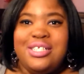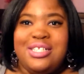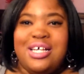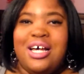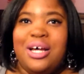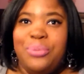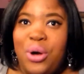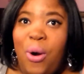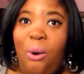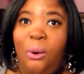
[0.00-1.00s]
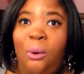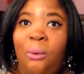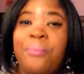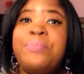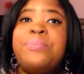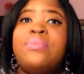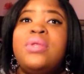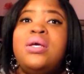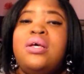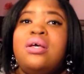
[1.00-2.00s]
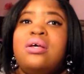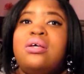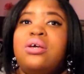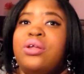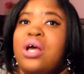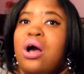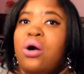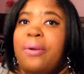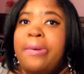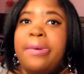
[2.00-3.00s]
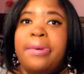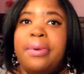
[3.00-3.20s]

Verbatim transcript: as the whole, you know,